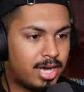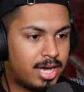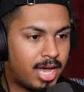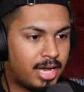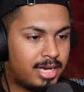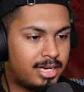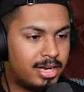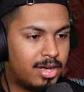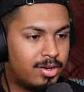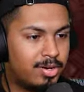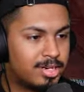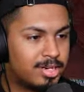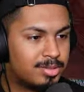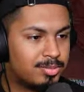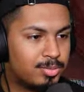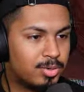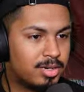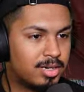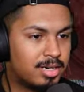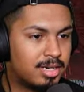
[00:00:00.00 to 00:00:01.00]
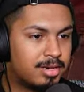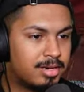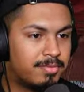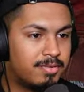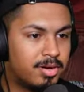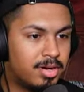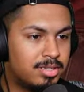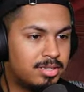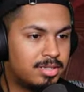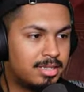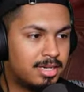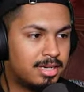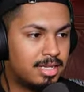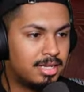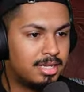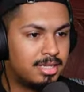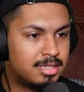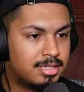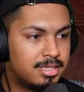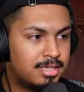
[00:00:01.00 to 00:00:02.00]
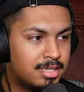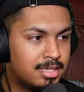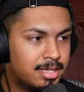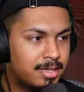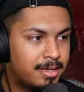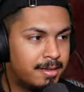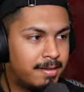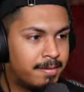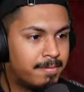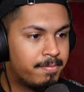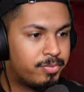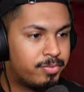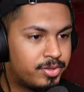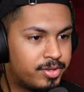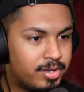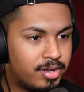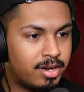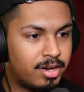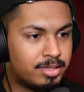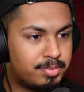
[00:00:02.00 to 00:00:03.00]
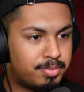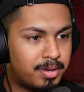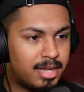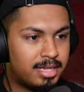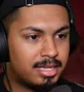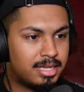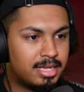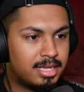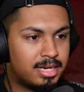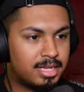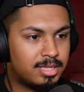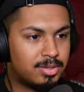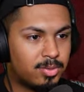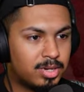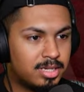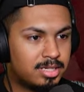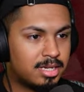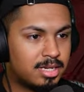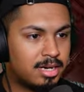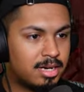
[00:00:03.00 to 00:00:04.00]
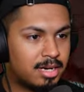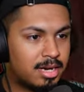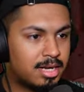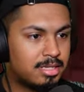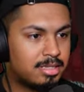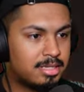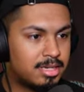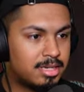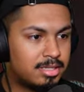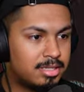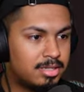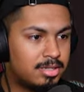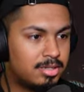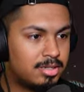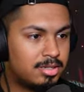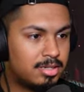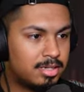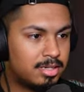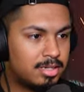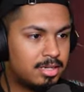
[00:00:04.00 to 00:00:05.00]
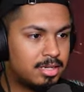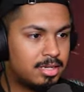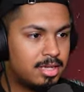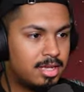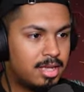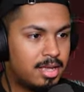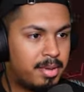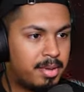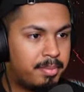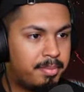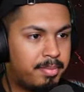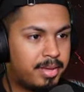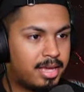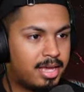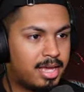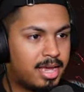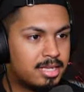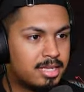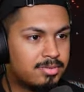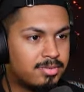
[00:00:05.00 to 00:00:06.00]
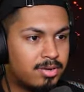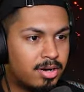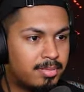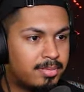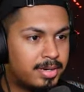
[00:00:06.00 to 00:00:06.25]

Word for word: I know there's more vaults than this. So there's probably another what's it called out there too. Big ass vault